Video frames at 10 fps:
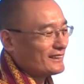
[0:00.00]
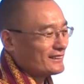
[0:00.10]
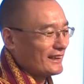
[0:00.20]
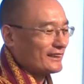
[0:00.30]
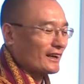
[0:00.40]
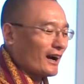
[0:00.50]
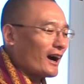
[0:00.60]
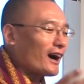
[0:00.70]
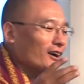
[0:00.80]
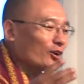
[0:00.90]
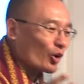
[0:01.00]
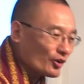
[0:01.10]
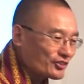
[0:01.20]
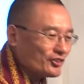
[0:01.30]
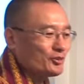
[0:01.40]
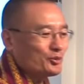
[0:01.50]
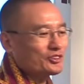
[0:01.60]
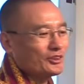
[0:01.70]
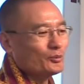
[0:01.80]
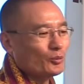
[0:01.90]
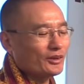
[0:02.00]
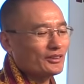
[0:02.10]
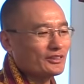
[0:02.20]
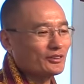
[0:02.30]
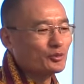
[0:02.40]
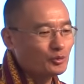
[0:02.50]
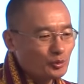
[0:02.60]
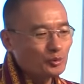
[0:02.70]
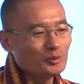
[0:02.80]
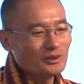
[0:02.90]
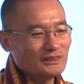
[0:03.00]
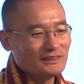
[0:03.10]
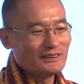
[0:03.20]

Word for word: that our constitution was the tool